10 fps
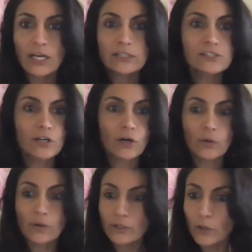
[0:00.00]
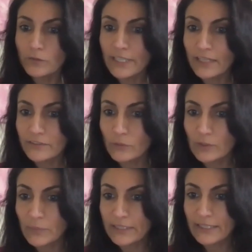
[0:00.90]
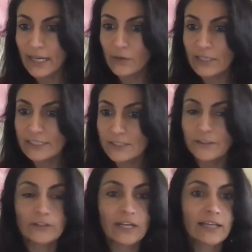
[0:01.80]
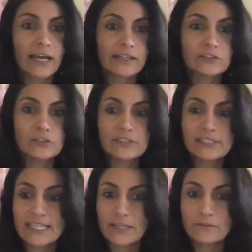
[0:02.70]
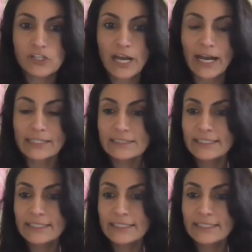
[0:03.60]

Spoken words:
So hopefully everyone by now has figured out how to do the save chat.